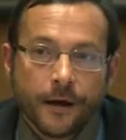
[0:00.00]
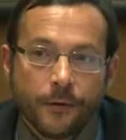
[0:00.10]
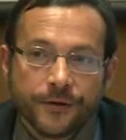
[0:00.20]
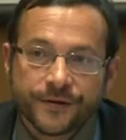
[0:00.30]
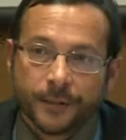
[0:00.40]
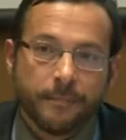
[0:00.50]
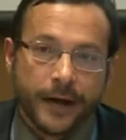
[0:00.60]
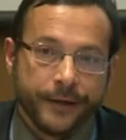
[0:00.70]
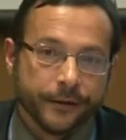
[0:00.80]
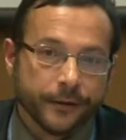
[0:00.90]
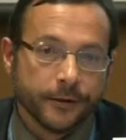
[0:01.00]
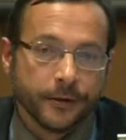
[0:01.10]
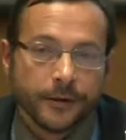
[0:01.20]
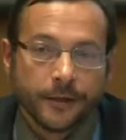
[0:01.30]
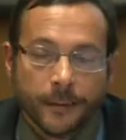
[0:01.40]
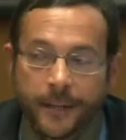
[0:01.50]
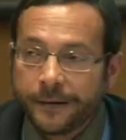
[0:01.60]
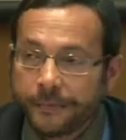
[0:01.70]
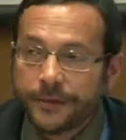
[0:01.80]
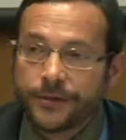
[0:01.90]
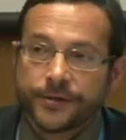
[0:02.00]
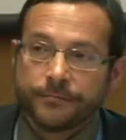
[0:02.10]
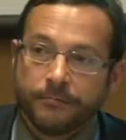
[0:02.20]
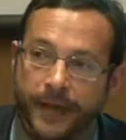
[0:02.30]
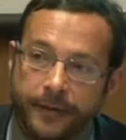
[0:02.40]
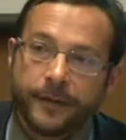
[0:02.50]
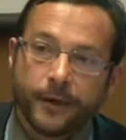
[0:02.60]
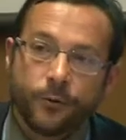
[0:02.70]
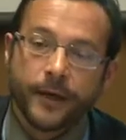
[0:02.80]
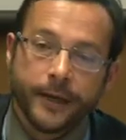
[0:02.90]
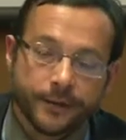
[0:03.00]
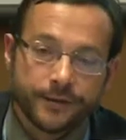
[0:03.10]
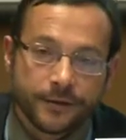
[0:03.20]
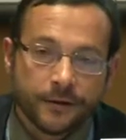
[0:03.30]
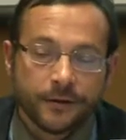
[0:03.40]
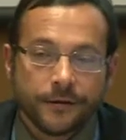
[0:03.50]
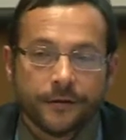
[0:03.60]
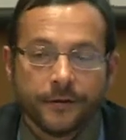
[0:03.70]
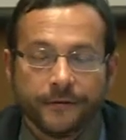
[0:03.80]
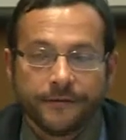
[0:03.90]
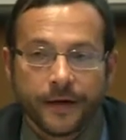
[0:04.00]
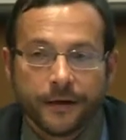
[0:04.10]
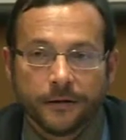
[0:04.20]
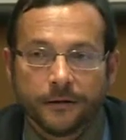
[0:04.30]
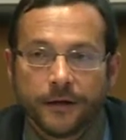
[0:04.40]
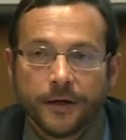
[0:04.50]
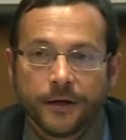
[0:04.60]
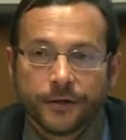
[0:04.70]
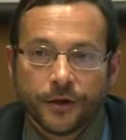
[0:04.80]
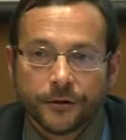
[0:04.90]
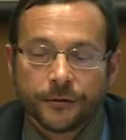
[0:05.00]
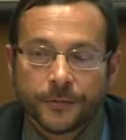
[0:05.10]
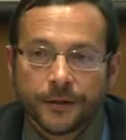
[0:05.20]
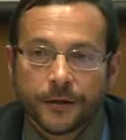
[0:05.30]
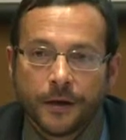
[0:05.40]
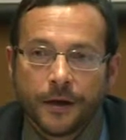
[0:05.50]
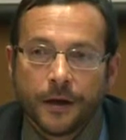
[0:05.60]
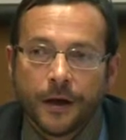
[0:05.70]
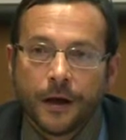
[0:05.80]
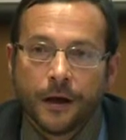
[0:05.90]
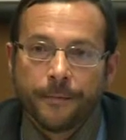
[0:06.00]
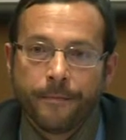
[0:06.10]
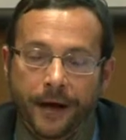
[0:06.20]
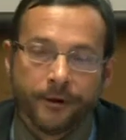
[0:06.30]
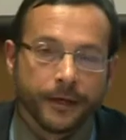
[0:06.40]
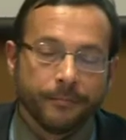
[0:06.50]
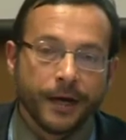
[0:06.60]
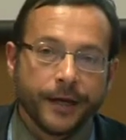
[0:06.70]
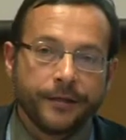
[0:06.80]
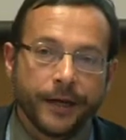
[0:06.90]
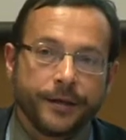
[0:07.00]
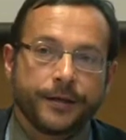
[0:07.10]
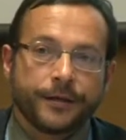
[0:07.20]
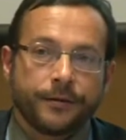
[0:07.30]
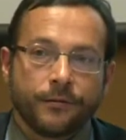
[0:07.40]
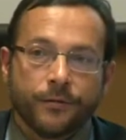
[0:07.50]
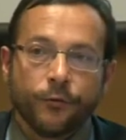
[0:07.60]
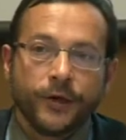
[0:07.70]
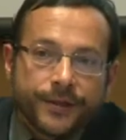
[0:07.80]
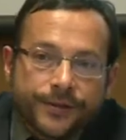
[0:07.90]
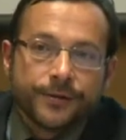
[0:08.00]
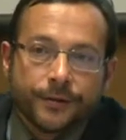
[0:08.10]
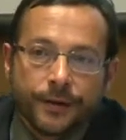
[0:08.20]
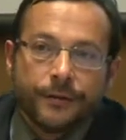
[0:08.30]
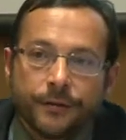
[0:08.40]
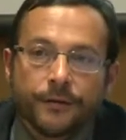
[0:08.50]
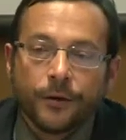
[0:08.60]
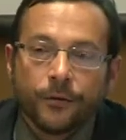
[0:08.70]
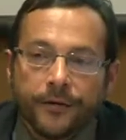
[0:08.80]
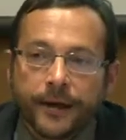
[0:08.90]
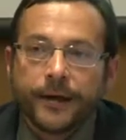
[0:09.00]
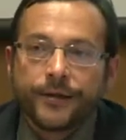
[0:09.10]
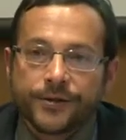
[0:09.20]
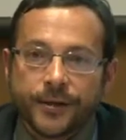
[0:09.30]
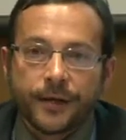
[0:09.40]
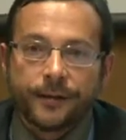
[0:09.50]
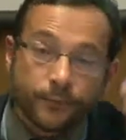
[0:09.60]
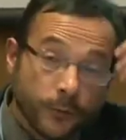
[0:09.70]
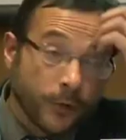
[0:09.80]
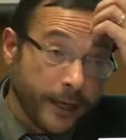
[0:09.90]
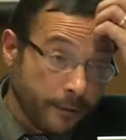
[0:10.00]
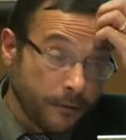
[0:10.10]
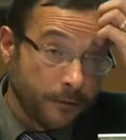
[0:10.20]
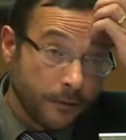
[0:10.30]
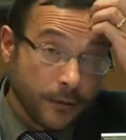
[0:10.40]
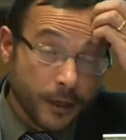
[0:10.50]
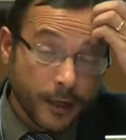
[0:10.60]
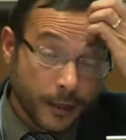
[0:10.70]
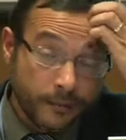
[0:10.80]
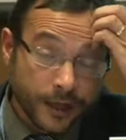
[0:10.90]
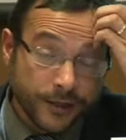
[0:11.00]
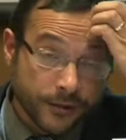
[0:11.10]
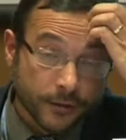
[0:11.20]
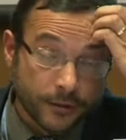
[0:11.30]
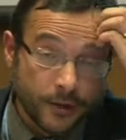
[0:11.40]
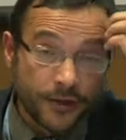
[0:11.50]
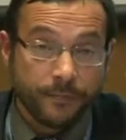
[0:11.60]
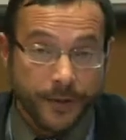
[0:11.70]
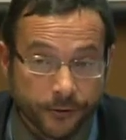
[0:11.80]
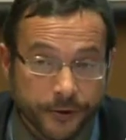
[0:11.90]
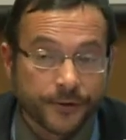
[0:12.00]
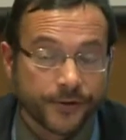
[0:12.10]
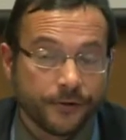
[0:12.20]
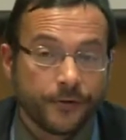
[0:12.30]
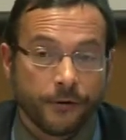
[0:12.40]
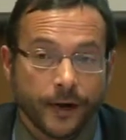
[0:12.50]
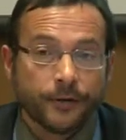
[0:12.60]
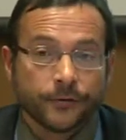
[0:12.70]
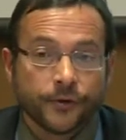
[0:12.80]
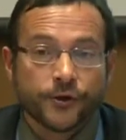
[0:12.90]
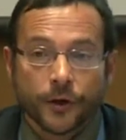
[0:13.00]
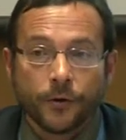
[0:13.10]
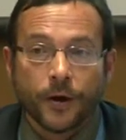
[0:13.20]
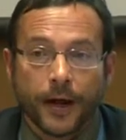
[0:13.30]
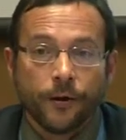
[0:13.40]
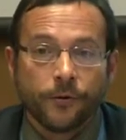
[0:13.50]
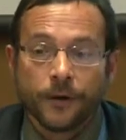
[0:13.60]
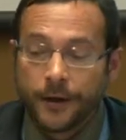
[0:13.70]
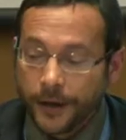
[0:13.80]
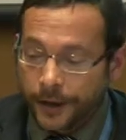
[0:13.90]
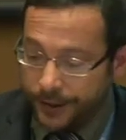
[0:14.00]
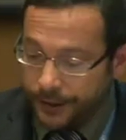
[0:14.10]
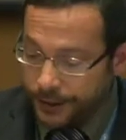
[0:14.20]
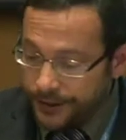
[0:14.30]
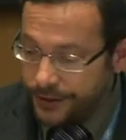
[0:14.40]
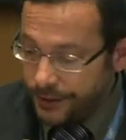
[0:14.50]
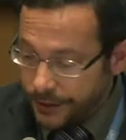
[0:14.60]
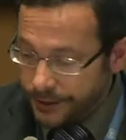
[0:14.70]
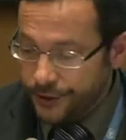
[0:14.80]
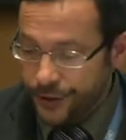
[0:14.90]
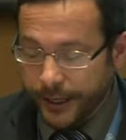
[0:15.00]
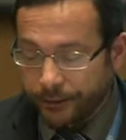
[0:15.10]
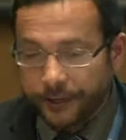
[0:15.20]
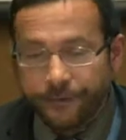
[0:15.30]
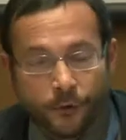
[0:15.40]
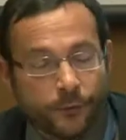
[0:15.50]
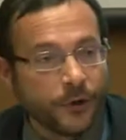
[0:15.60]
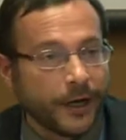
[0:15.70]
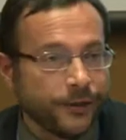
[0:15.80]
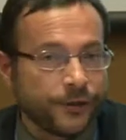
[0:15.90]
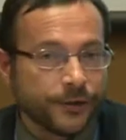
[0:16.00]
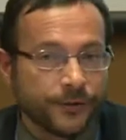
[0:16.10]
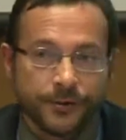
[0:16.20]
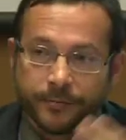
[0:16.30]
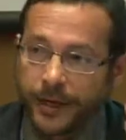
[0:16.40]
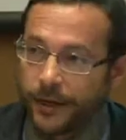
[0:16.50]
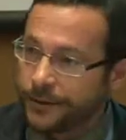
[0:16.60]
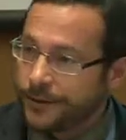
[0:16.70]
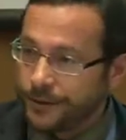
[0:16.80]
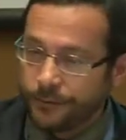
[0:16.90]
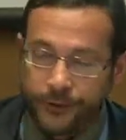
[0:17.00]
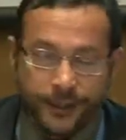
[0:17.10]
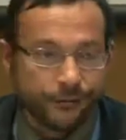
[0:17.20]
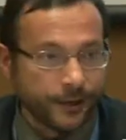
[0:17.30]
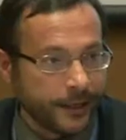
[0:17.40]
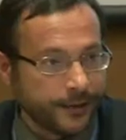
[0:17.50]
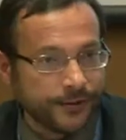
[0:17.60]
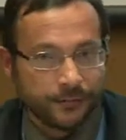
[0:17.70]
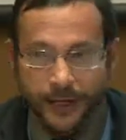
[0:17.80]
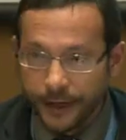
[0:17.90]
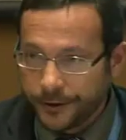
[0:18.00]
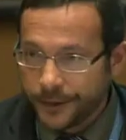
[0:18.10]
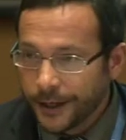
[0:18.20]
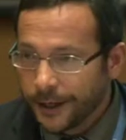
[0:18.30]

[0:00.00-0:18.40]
with some minor amendments, made their way into the final document. Bearing in mind that the reason they were there is that we were able, based on the experience on the ground, to show how these generic formulations about redress, about